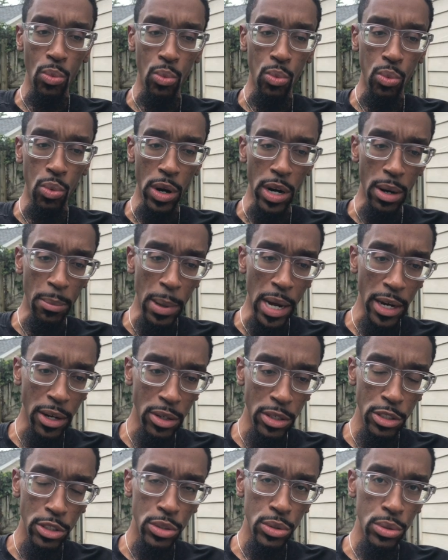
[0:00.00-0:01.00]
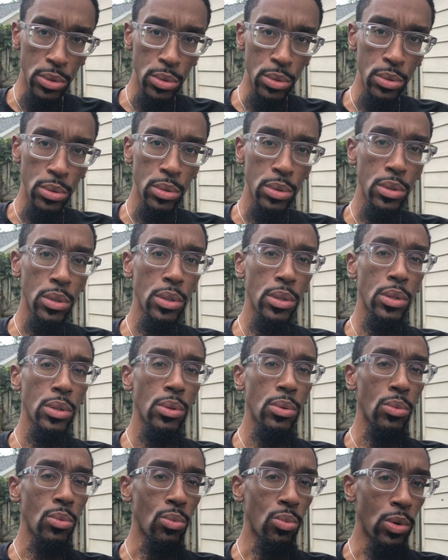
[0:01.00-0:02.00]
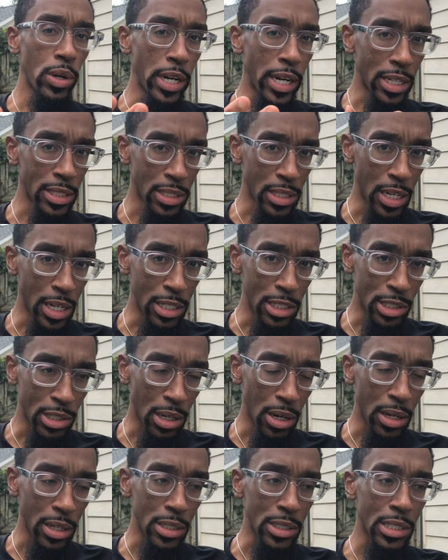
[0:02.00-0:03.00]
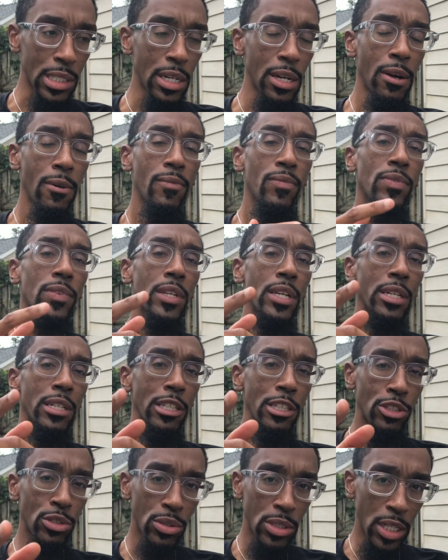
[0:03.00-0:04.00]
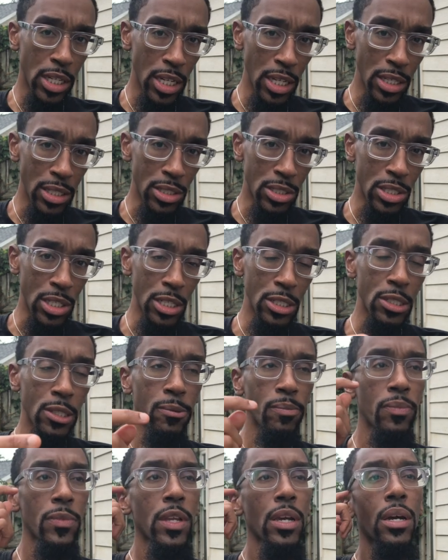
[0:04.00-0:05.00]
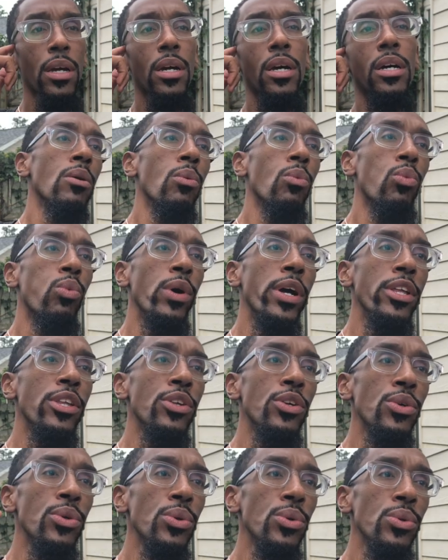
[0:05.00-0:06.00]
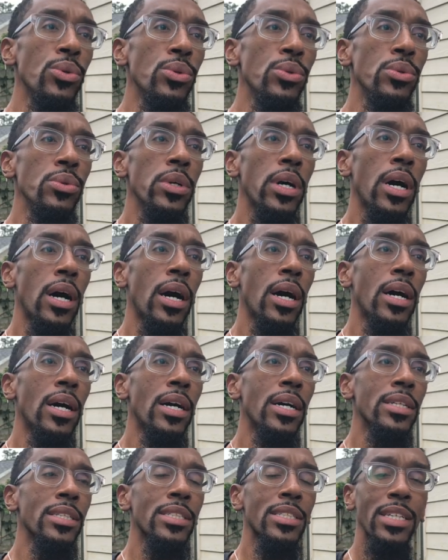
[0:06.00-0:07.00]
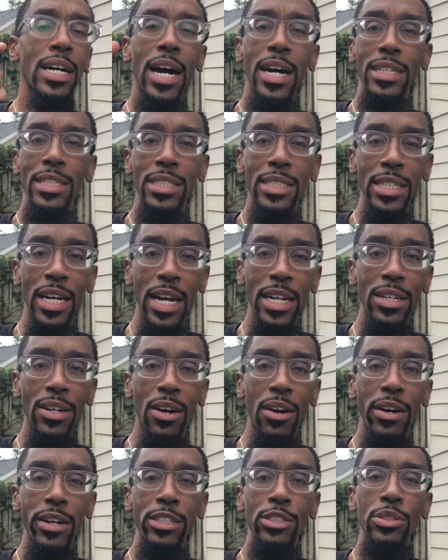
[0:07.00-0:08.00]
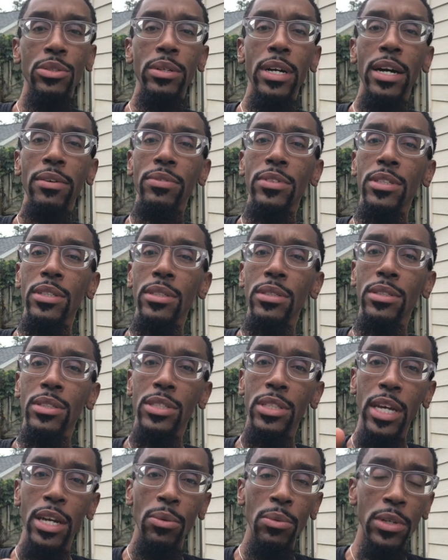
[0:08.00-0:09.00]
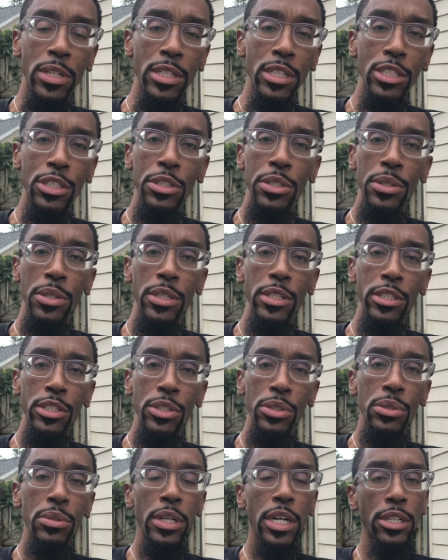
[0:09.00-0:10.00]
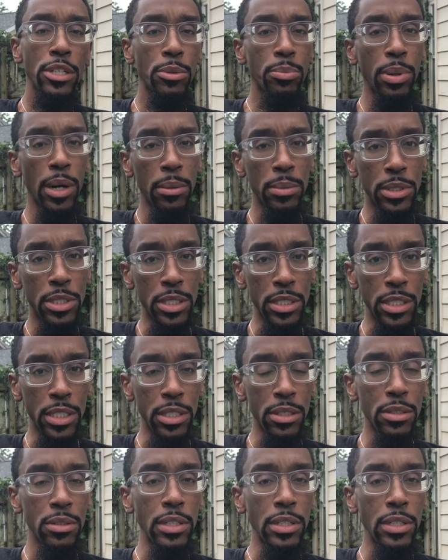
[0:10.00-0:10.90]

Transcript: What am I going to do when I sign this artist? And this is a key decision. When you uh, decide to sign an artist, you have to state what it is you're going to do in your publishing deal.